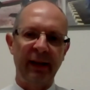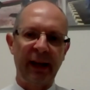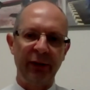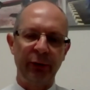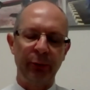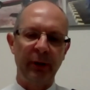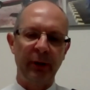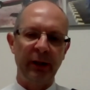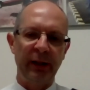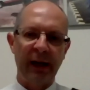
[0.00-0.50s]

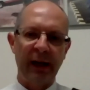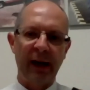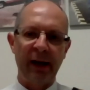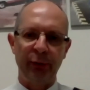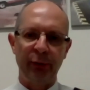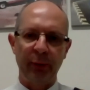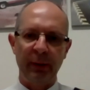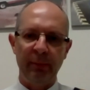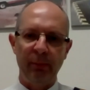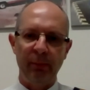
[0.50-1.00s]
as
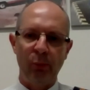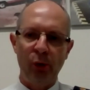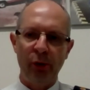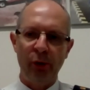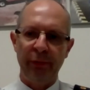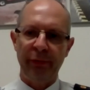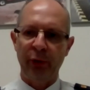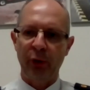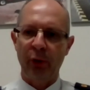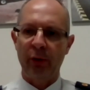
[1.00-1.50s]
we
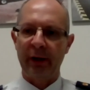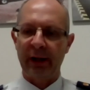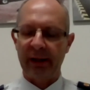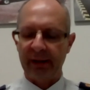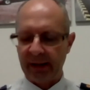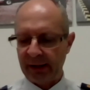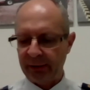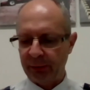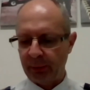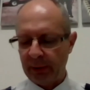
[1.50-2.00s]
move through it,
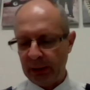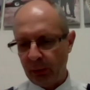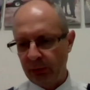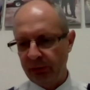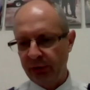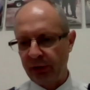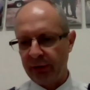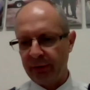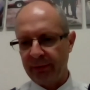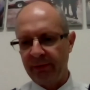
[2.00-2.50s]
and as we look
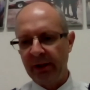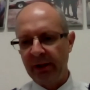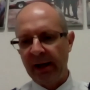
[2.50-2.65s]
to